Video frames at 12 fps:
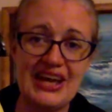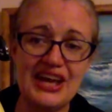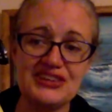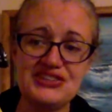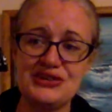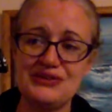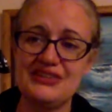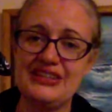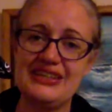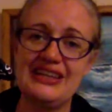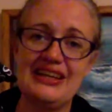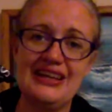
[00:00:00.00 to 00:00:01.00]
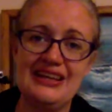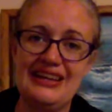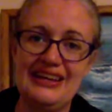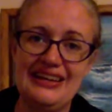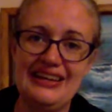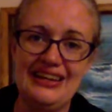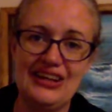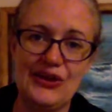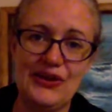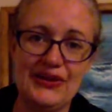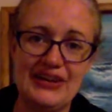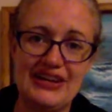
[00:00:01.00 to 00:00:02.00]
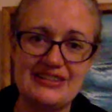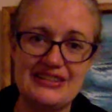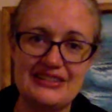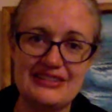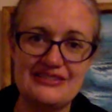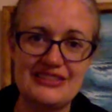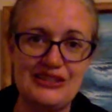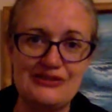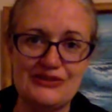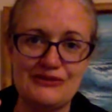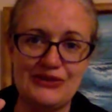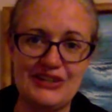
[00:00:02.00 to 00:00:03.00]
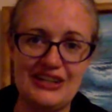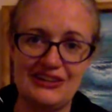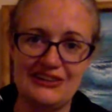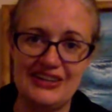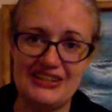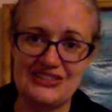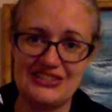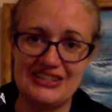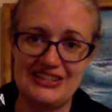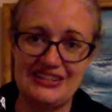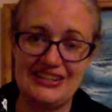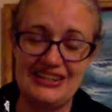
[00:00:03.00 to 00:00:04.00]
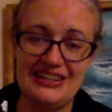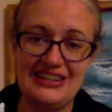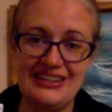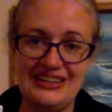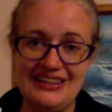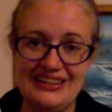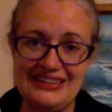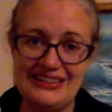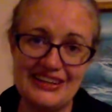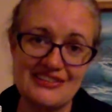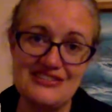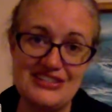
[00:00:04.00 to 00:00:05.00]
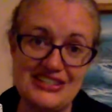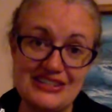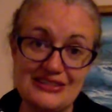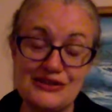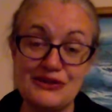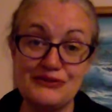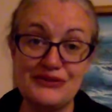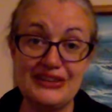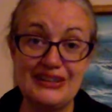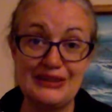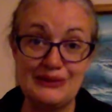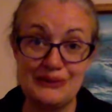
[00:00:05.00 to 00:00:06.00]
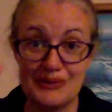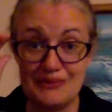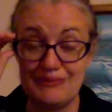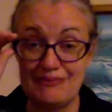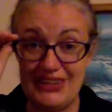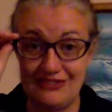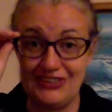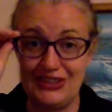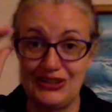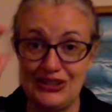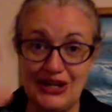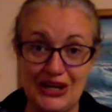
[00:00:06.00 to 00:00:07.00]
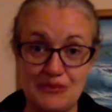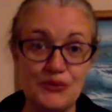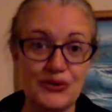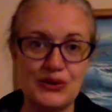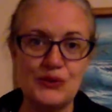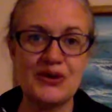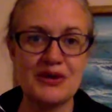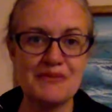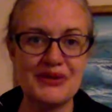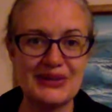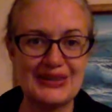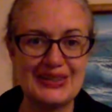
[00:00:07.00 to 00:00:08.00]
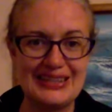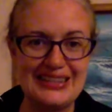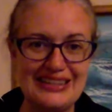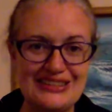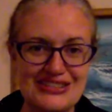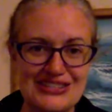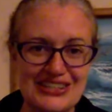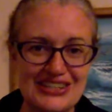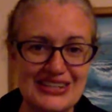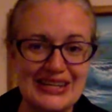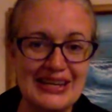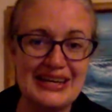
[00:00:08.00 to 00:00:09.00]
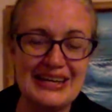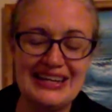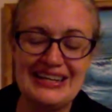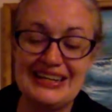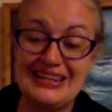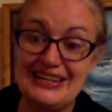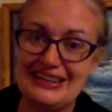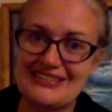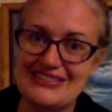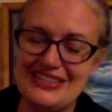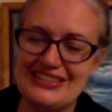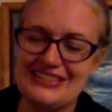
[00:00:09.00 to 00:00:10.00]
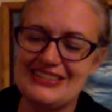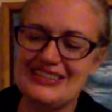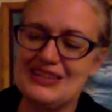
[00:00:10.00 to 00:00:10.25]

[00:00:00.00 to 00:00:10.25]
I'll totally hold on to this and use it for decoration next year. Hopefully we'll have like a more normal Easter next year.